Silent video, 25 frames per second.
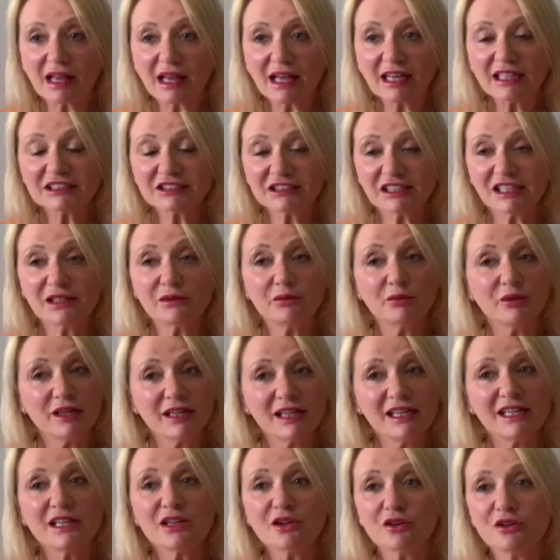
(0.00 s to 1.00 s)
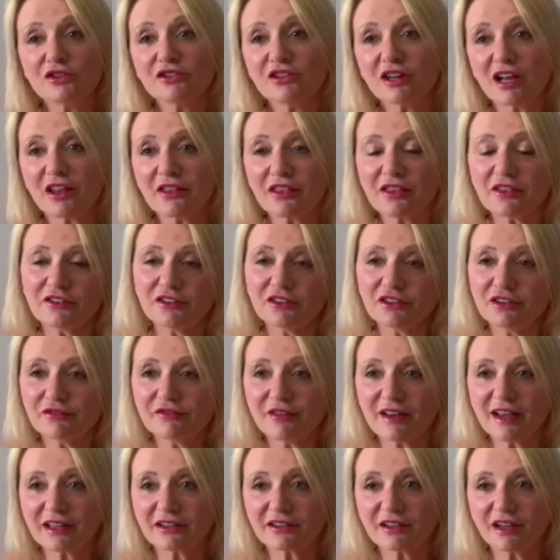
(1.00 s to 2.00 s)
Actually really good, other than the
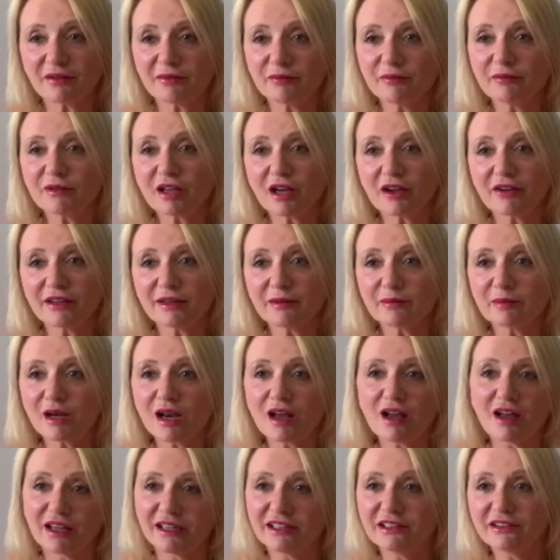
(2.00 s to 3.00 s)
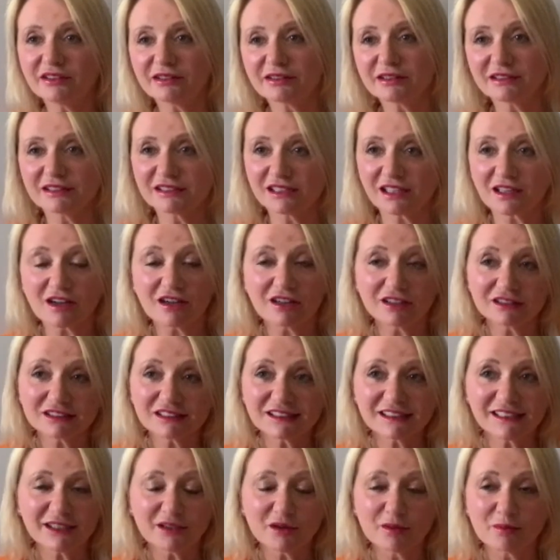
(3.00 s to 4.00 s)
fact I'm going blind because I can't
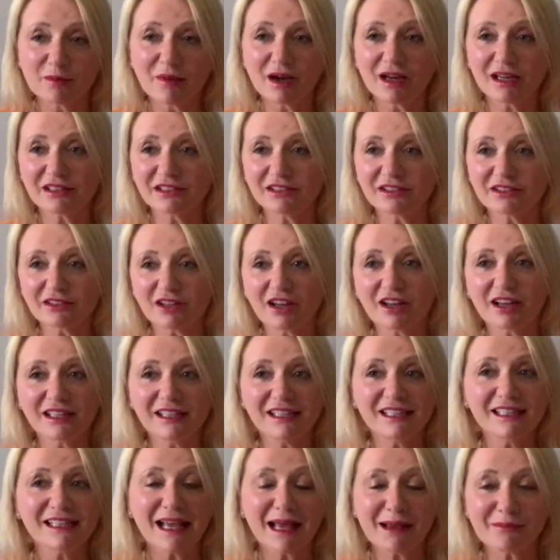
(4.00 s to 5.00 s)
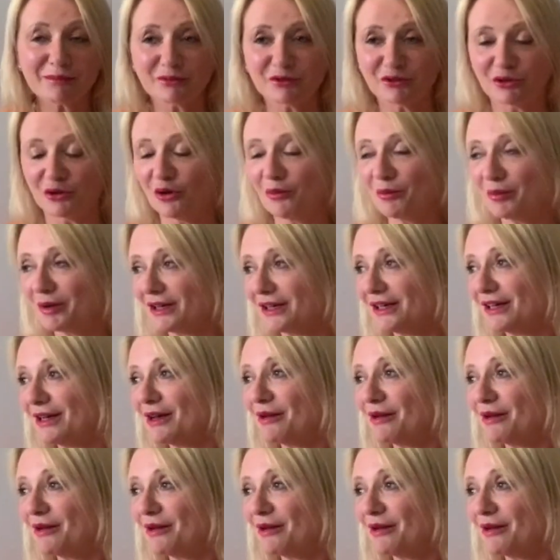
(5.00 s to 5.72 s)
see on my tiny laptop.